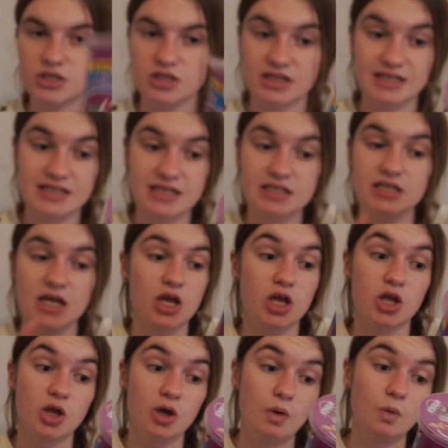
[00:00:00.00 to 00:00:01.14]
This is a
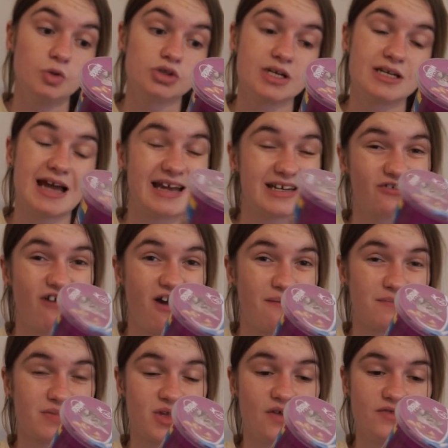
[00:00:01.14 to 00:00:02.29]
huge 90
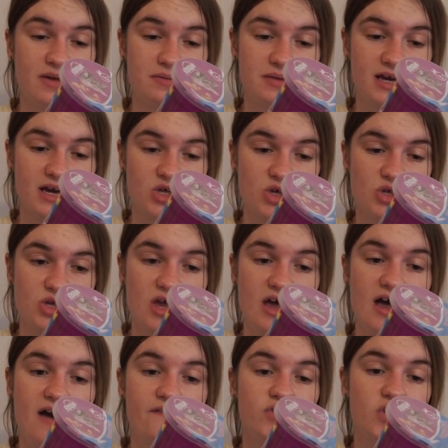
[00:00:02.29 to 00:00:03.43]
grams of Temptations
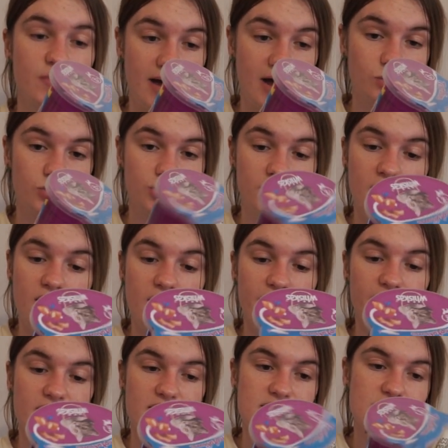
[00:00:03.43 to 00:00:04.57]
for £1.
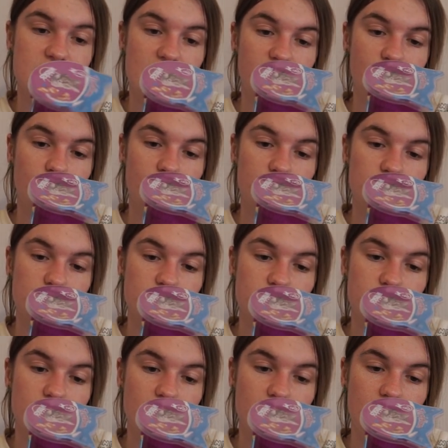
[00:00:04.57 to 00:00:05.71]
These are the ones
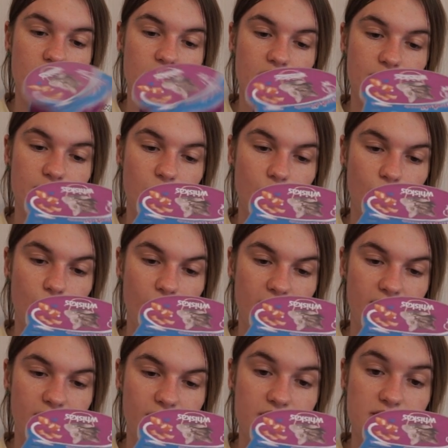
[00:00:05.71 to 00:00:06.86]

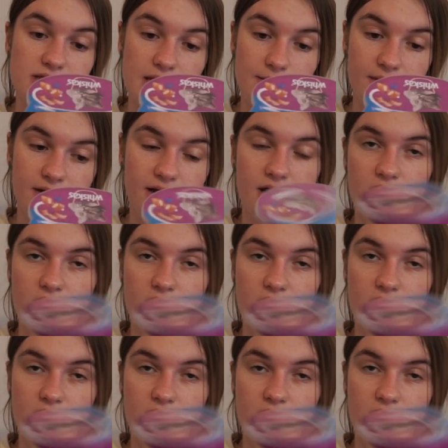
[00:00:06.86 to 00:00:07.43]
with salmon.